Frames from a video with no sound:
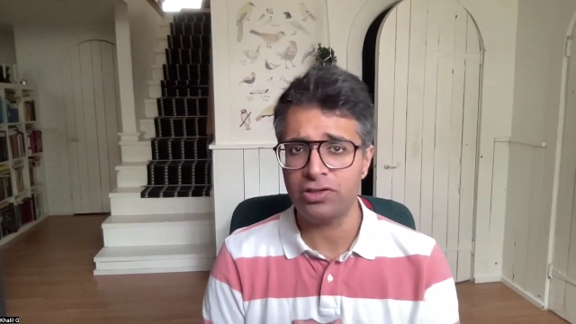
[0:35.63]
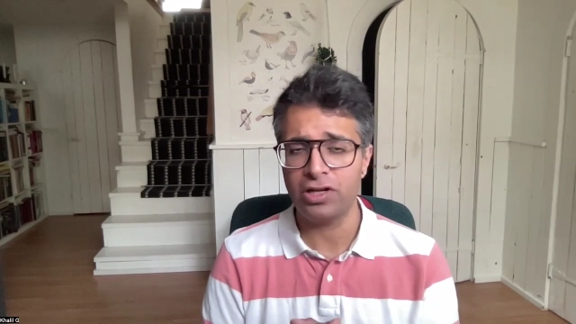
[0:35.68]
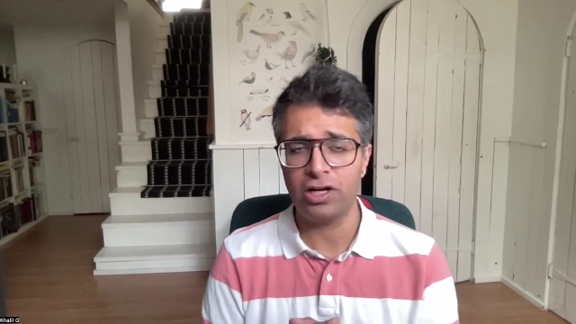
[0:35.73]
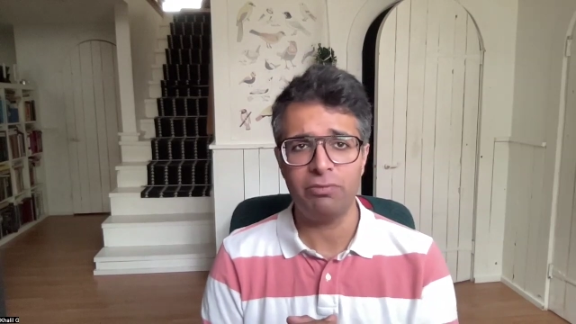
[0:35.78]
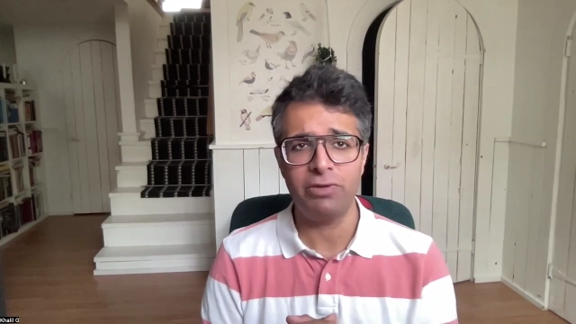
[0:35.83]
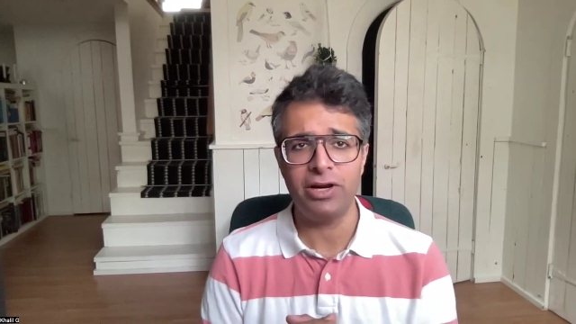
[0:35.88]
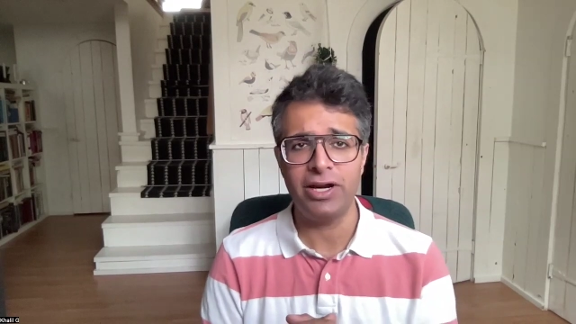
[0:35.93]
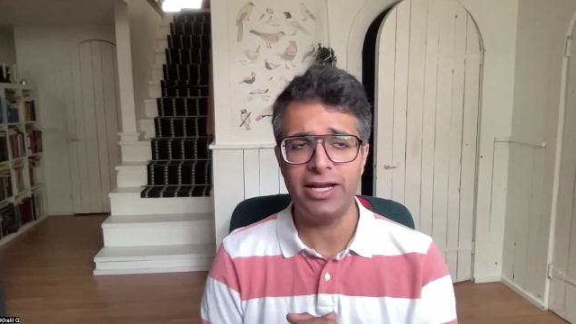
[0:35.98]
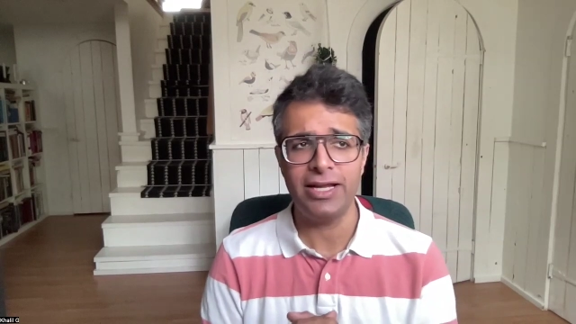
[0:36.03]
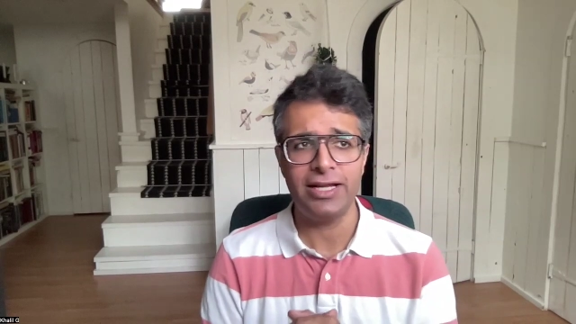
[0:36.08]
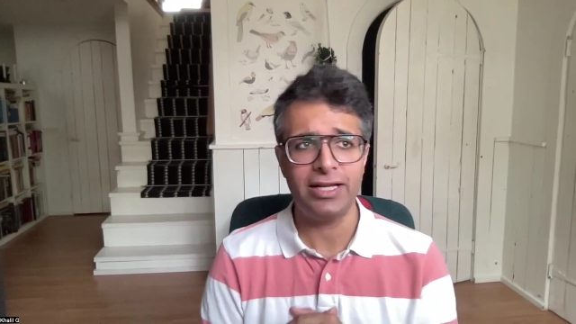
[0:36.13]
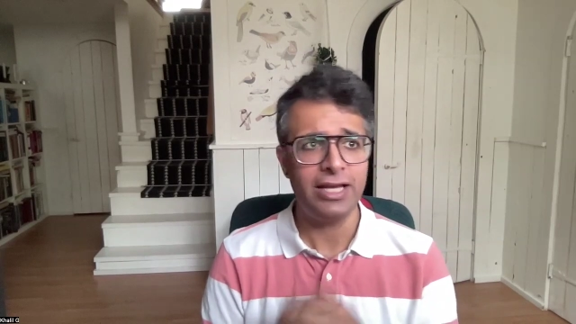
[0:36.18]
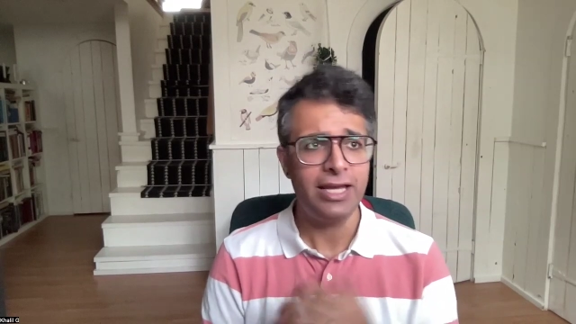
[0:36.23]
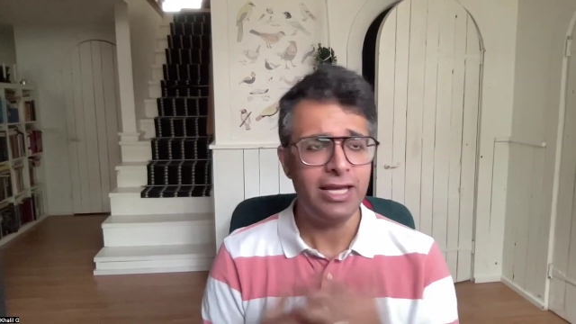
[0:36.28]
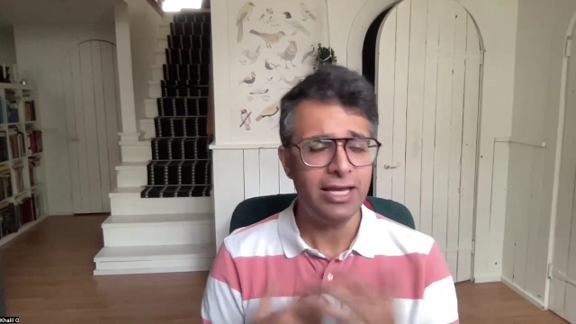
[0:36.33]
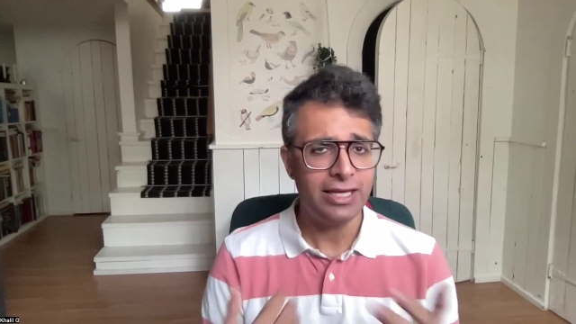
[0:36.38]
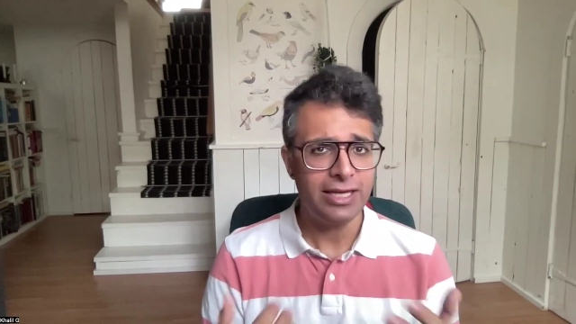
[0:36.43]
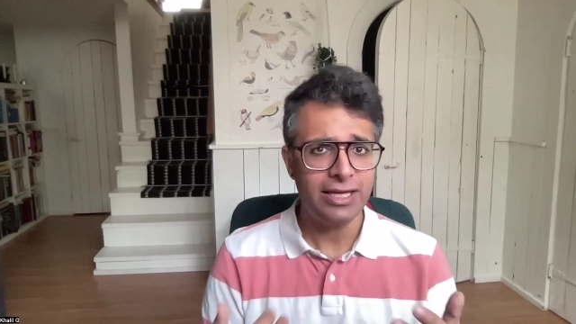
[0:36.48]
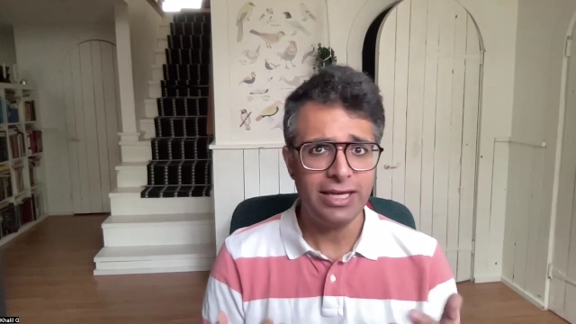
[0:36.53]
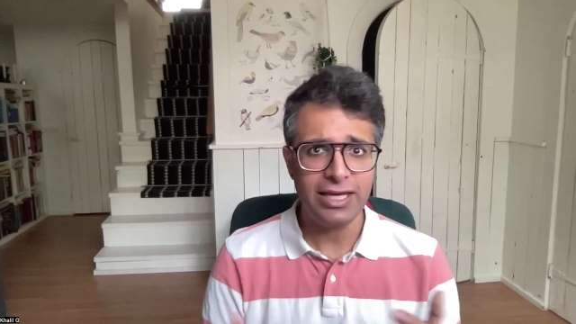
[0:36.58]
celebrating
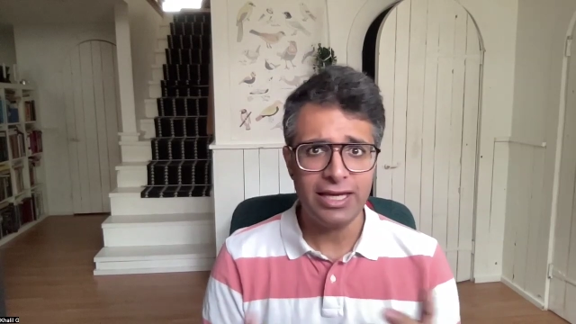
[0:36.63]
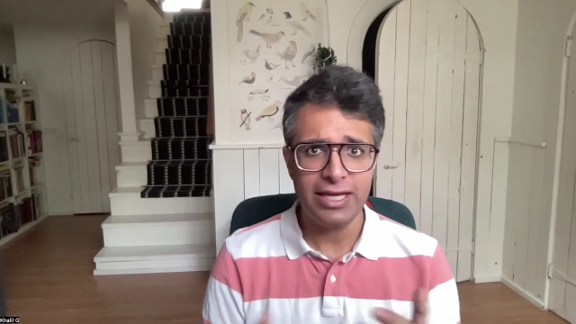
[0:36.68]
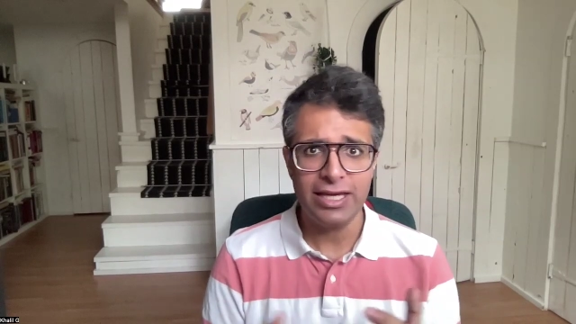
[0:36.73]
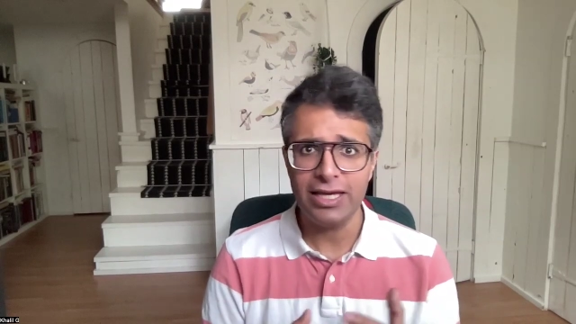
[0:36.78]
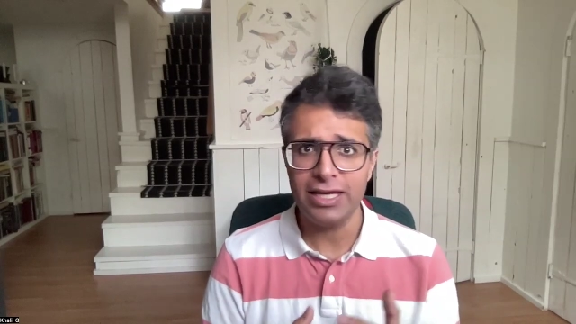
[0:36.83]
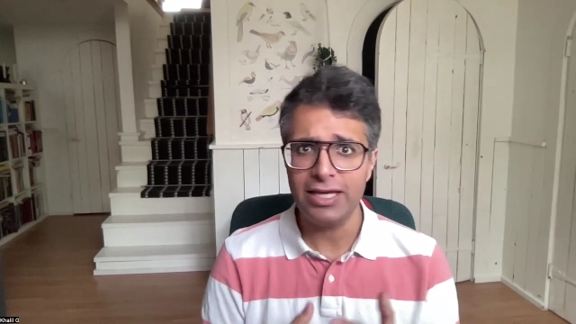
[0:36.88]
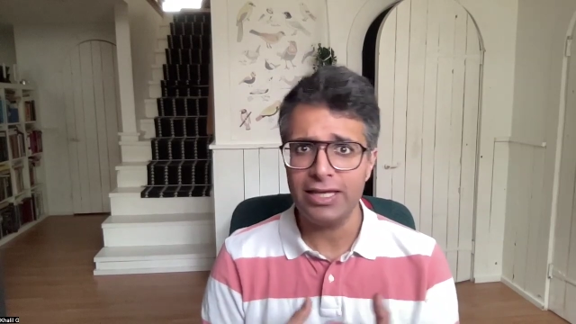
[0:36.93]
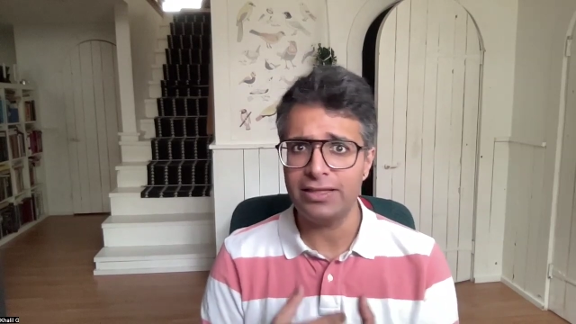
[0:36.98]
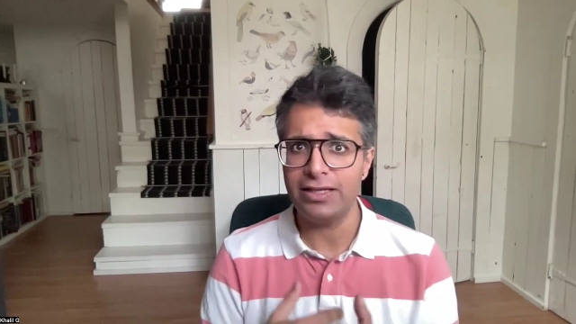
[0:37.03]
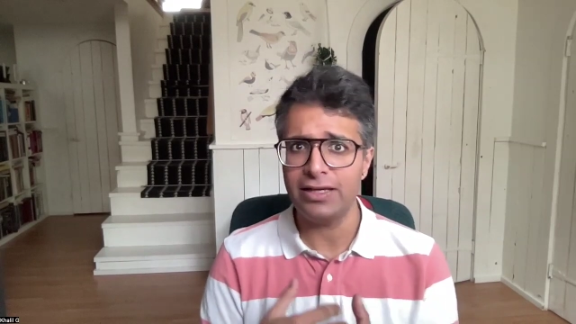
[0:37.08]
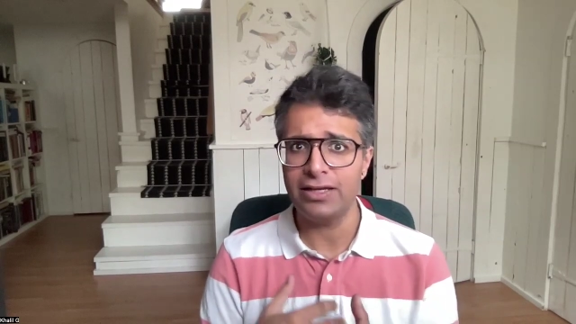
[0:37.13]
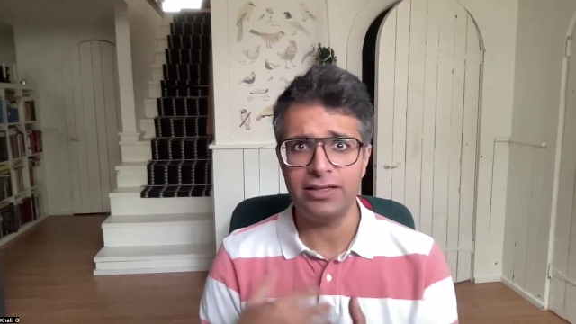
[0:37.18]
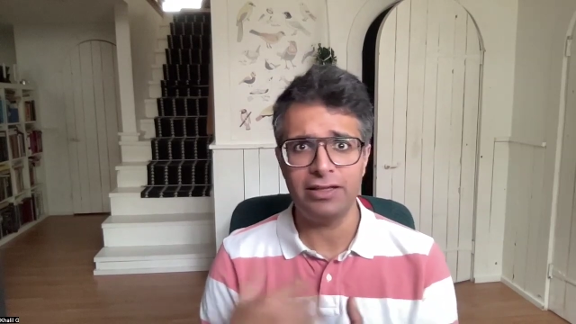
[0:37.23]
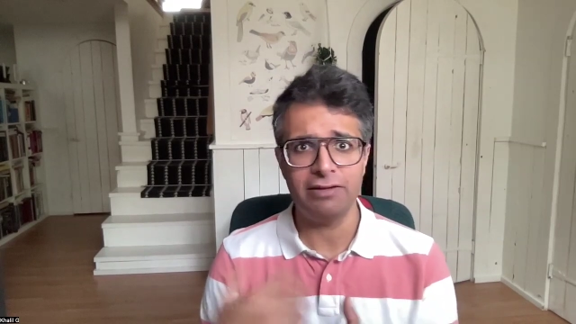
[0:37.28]
Eid,